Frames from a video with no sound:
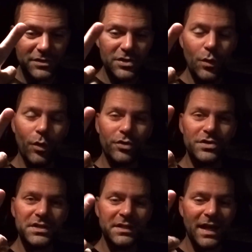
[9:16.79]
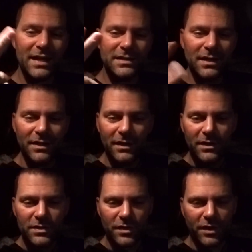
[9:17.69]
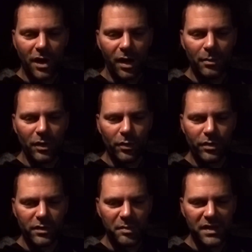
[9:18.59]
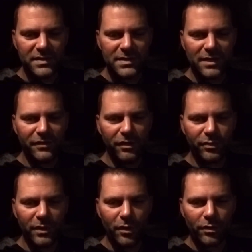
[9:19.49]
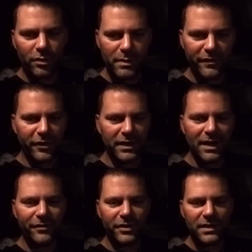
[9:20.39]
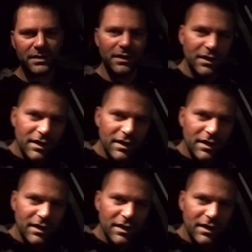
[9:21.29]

the two orders tonight. So the Karma order, the Pizza 73 order, we've already covered it.